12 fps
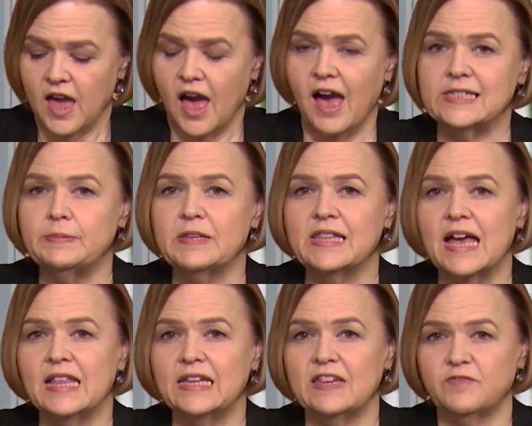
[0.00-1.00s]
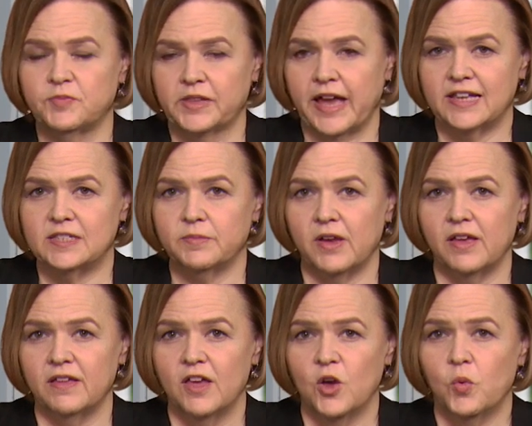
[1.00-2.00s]
Osmolality of
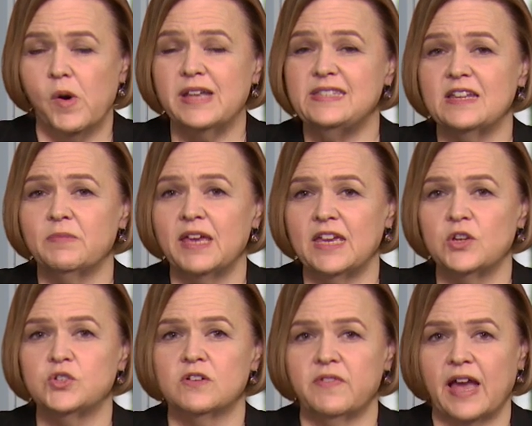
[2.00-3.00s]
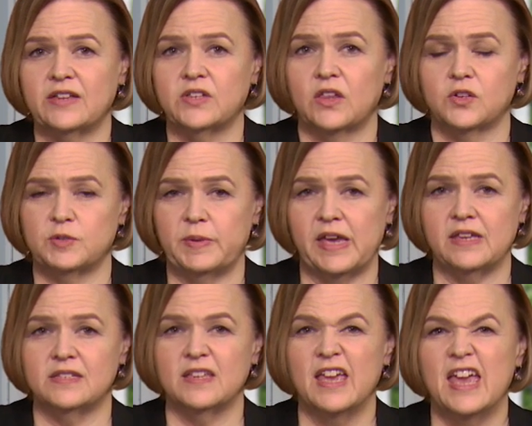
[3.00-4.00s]
plasma, what's in my intravascular
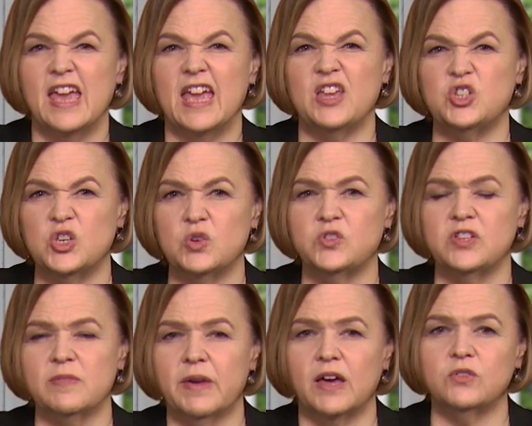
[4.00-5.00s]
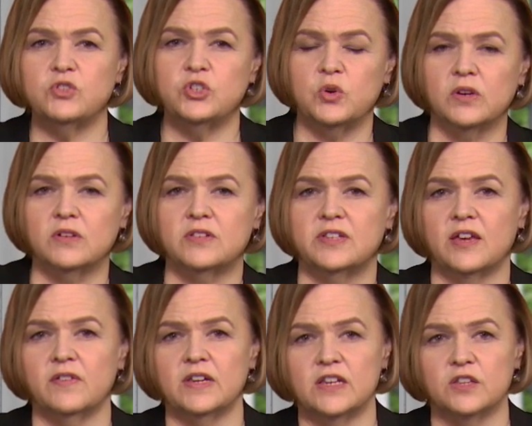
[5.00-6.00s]
space, is usually about
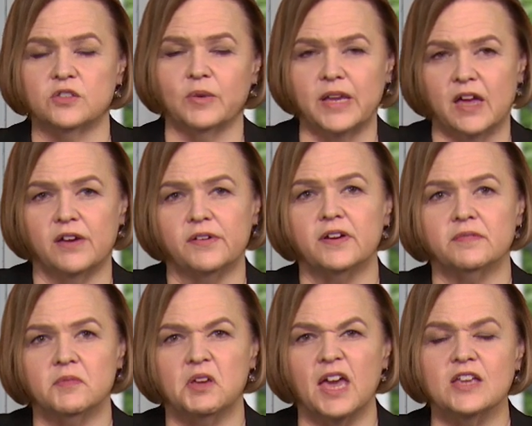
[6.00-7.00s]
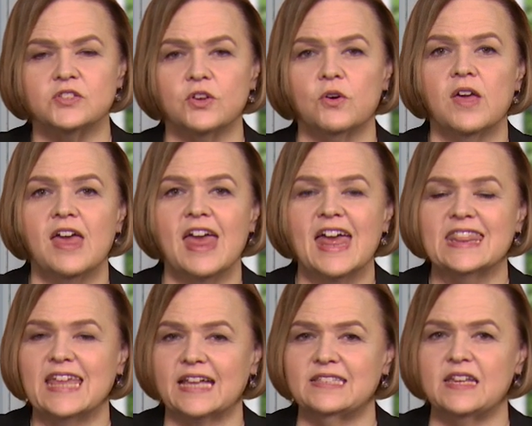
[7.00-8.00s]
270 to 300. Okay, so
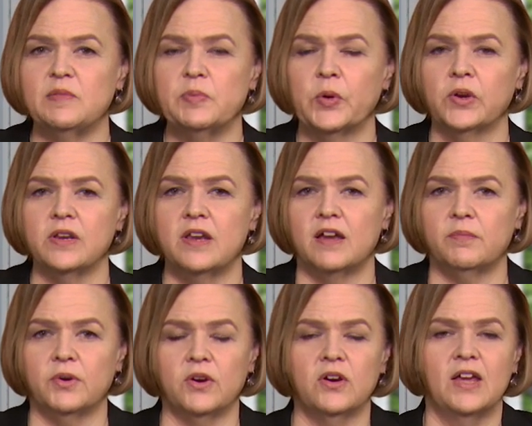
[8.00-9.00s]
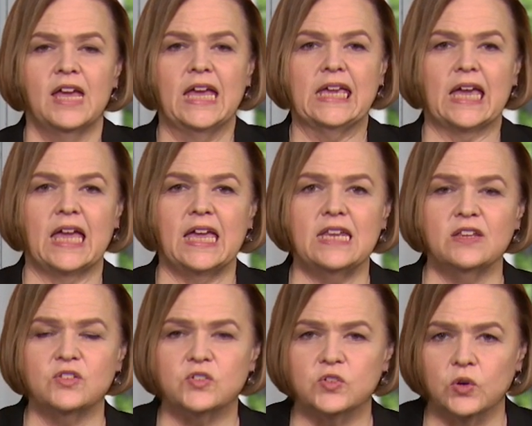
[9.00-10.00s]
that's an important number. Kind
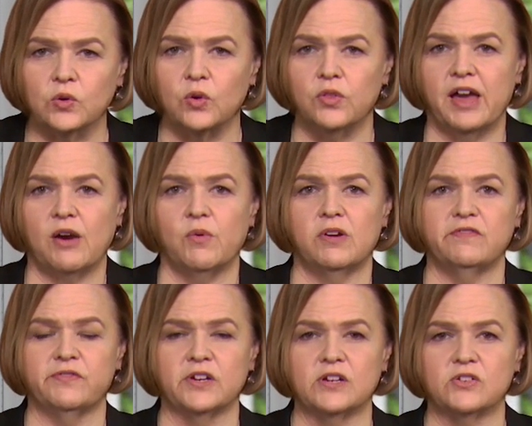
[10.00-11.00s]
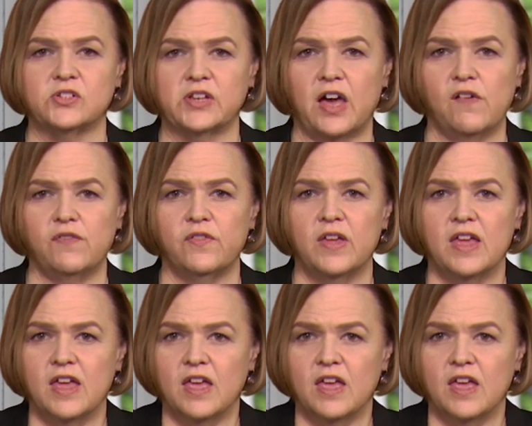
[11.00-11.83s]
of circle that one for yourself.